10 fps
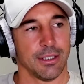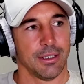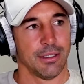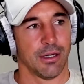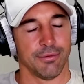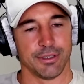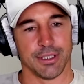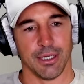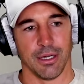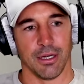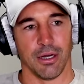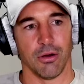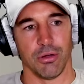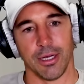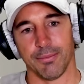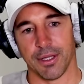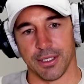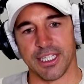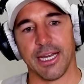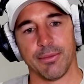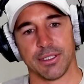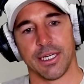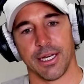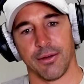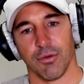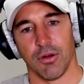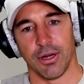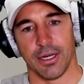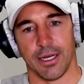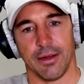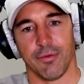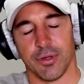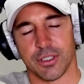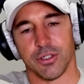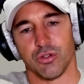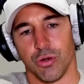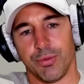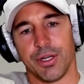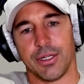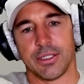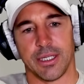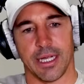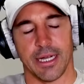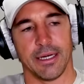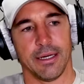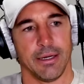obviously a whole heap that the team is getting right and everyone's contributing to that.